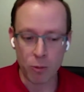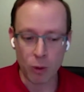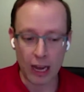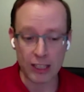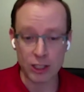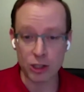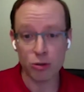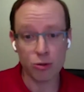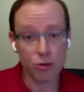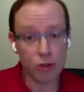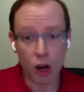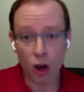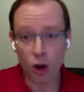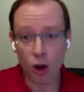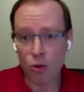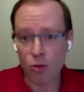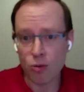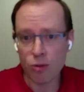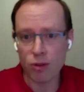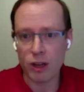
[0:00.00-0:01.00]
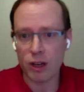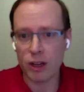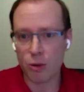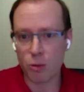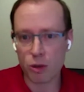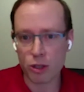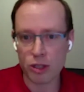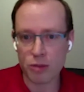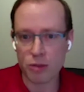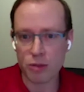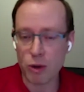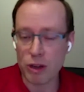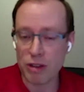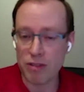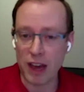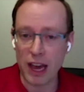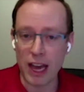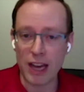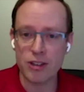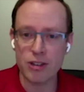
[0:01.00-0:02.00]
As you know, Your Worship, we've
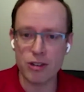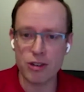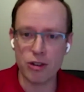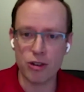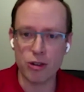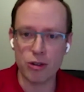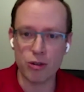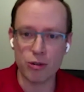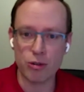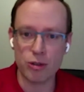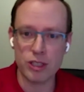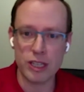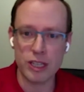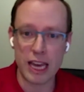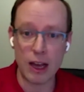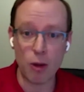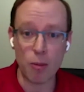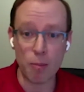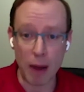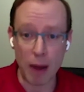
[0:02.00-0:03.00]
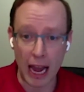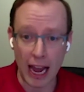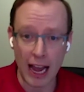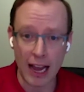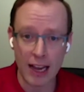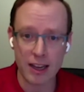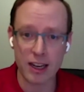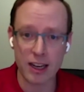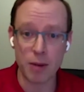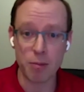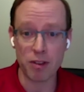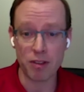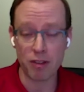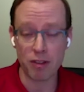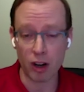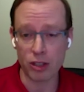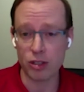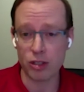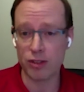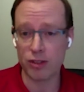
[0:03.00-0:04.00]
had to scale back a number of
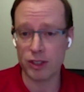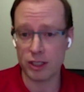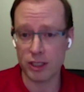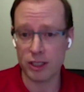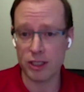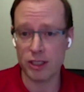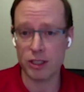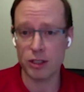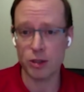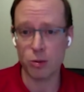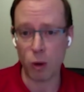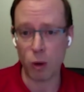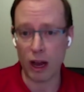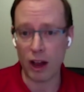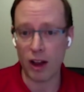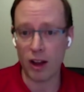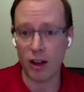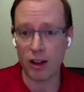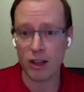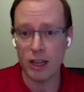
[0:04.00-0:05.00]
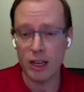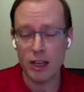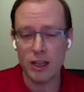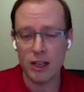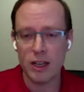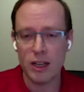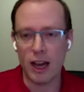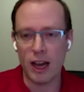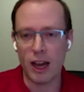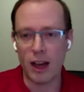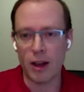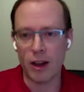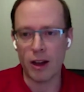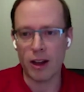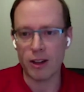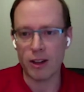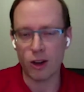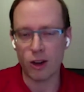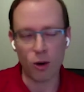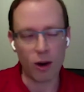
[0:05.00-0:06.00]
our services as well. I
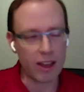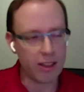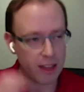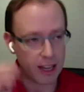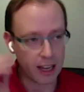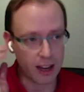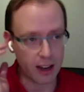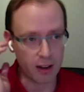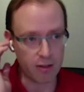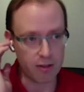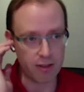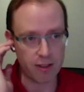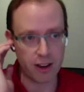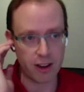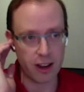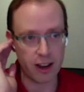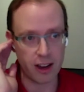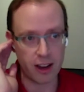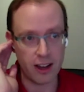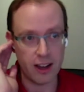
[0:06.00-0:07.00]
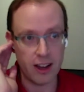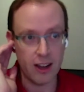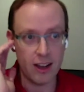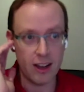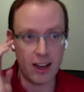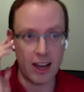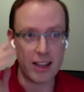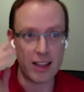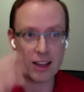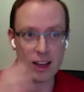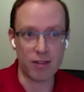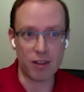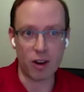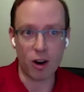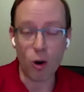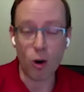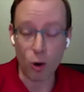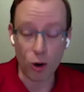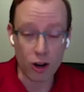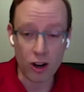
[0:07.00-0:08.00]
think of our
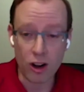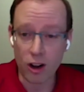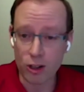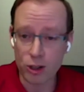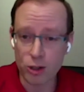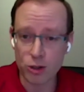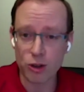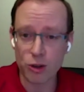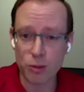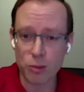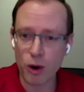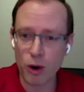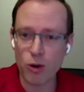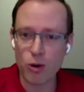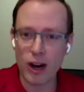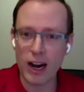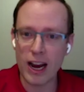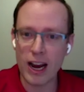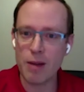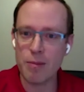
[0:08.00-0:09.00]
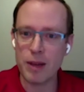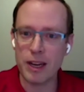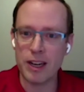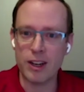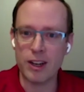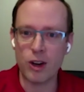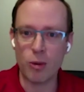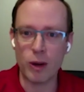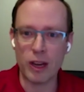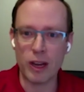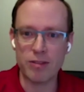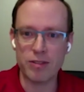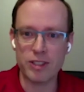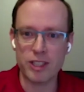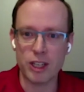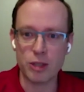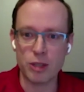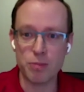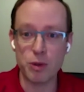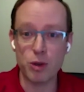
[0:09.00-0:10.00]
horticultural program, and we have
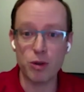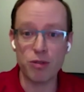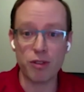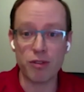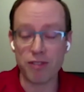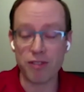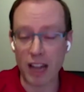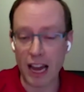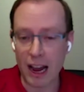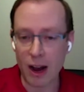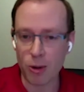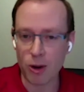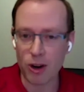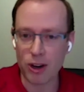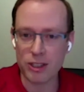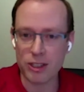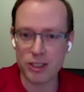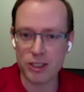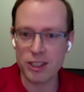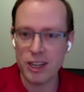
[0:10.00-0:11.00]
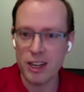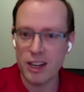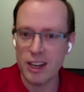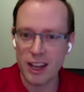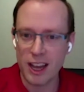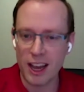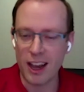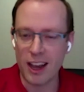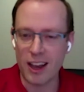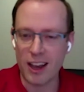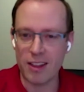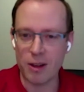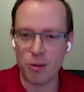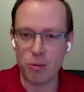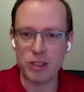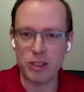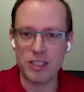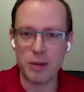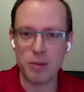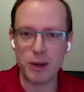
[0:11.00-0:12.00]
such beautiful flowers that
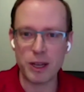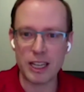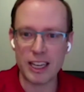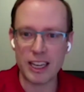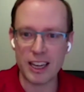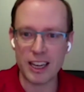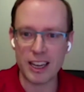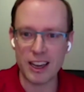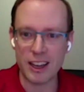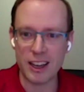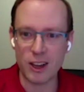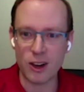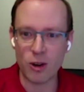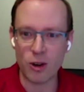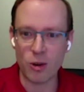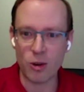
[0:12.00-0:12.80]
would typically